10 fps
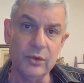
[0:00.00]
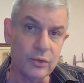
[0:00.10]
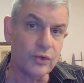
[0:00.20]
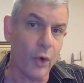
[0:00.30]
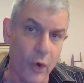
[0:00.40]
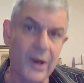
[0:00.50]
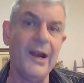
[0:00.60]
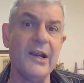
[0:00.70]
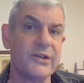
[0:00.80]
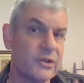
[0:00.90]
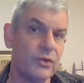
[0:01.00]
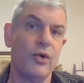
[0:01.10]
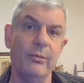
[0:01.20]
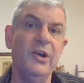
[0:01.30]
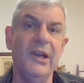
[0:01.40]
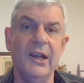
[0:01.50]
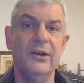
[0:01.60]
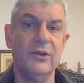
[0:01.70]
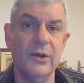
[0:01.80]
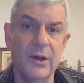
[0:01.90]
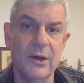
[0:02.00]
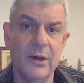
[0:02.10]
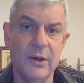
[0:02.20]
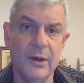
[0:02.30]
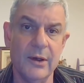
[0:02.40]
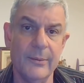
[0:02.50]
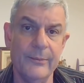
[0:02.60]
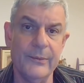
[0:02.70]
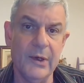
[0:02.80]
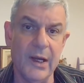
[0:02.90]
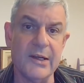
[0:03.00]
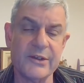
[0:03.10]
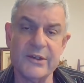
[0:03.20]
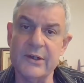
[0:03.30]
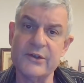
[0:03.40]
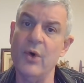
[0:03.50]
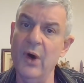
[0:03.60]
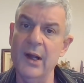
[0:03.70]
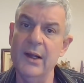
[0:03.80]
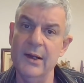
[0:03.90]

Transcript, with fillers: to talk less, to communicate less. And so